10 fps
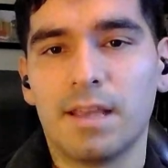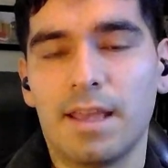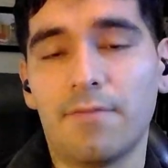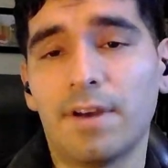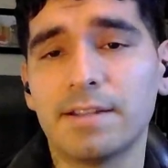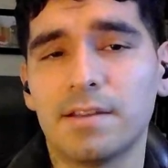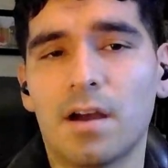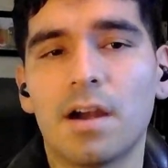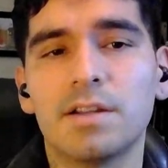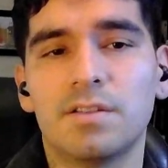and finds it
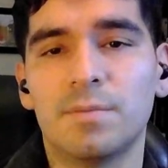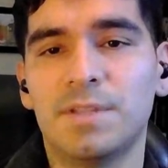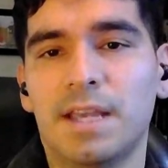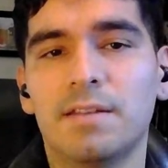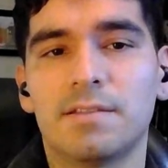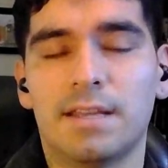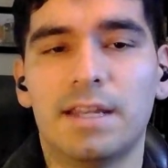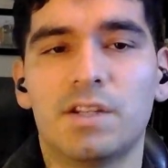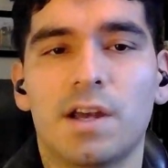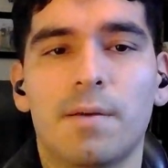hard to obtain a steady
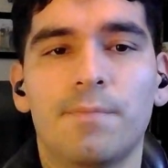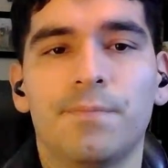job.